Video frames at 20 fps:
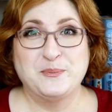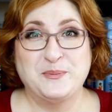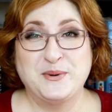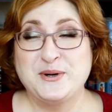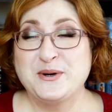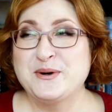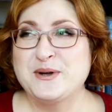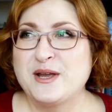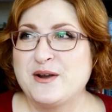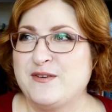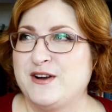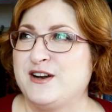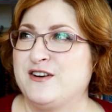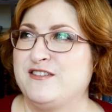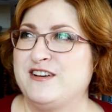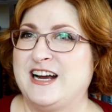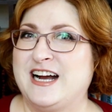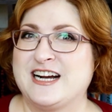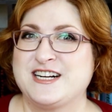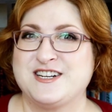but early reader
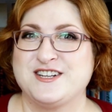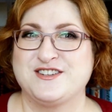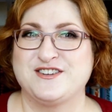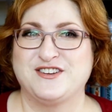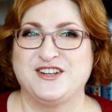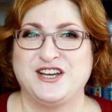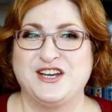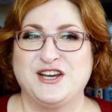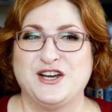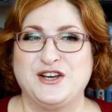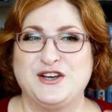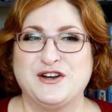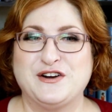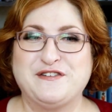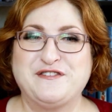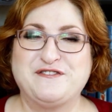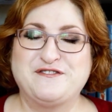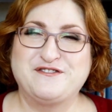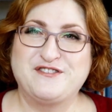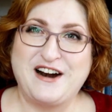reactions are like your
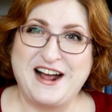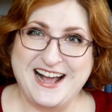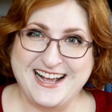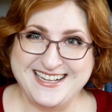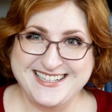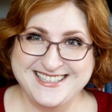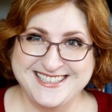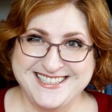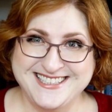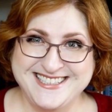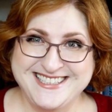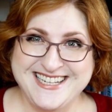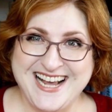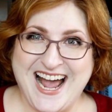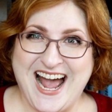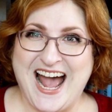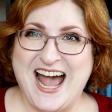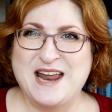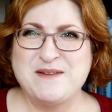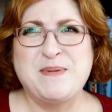friends
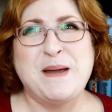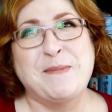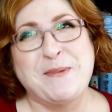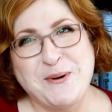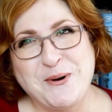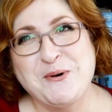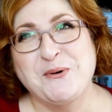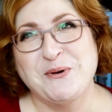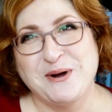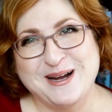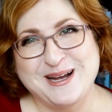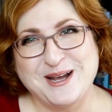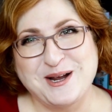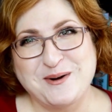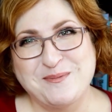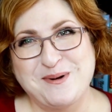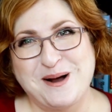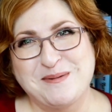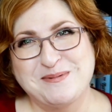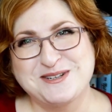and people who work at
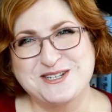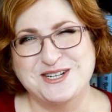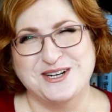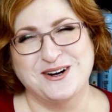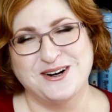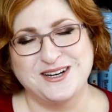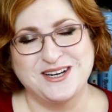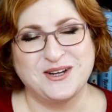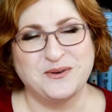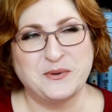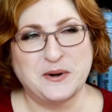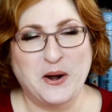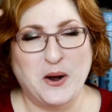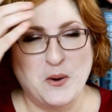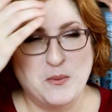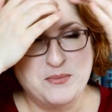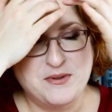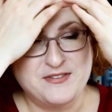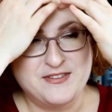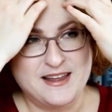your publisher, and you would
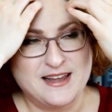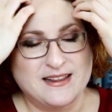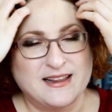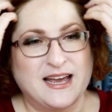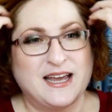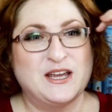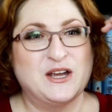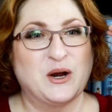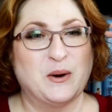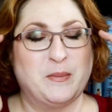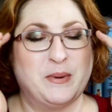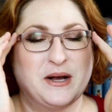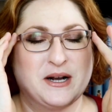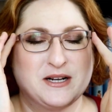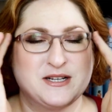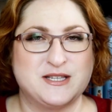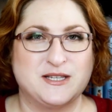hope that they like your book.